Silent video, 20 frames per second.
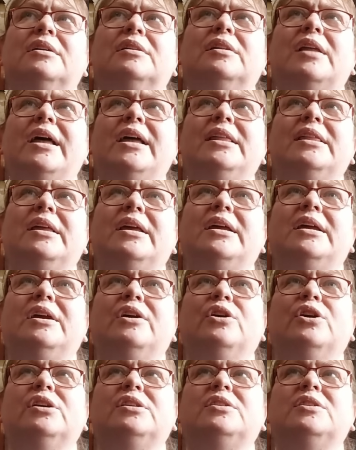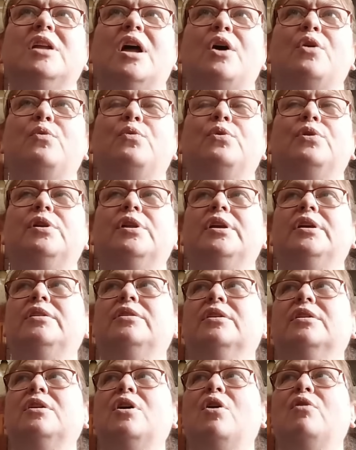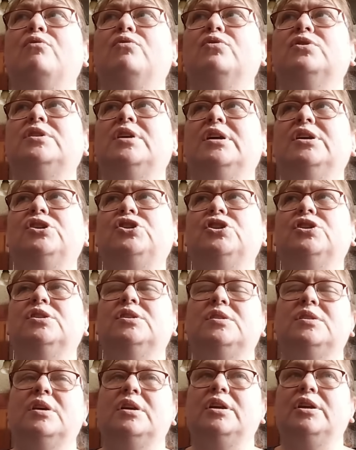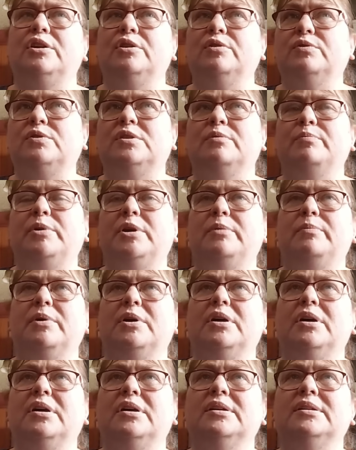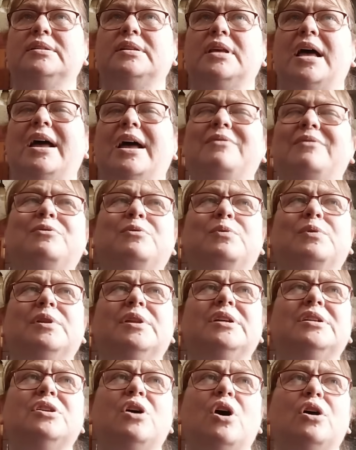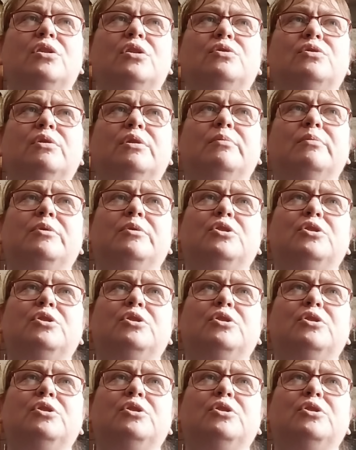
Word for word: Lately here, it's not really the conversations that it used to be because I haven't really talked to him